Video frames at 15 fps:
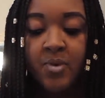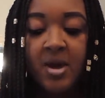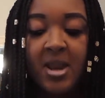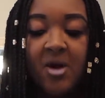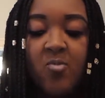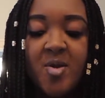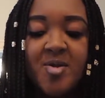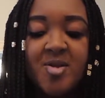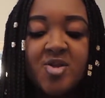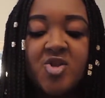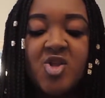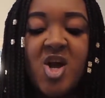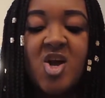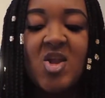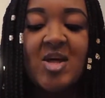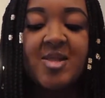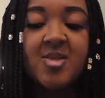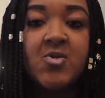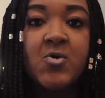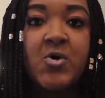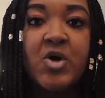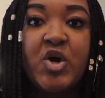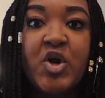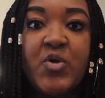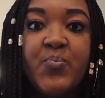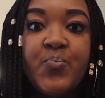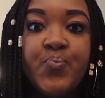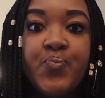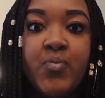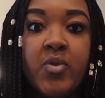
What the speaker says: And I wanted to share that story